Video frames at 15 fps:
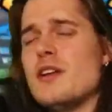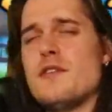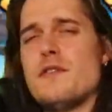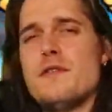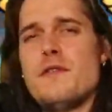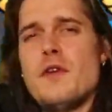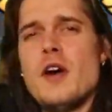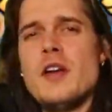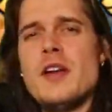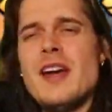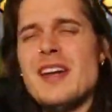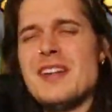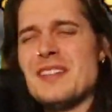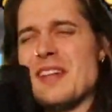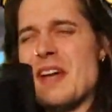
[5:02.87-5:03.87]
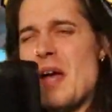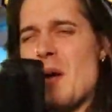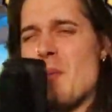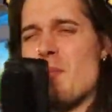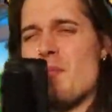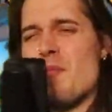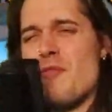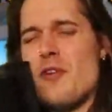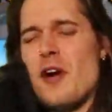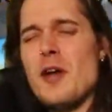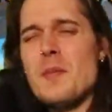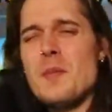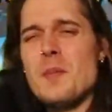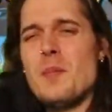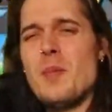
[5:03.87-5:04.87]
fun,
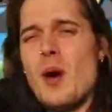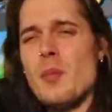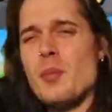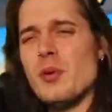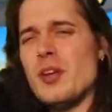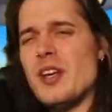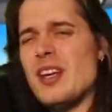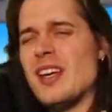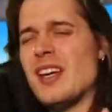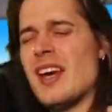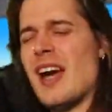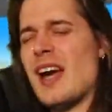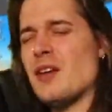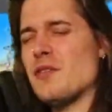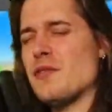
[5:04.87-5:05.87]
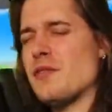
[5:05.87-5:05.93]
bubbly, kind of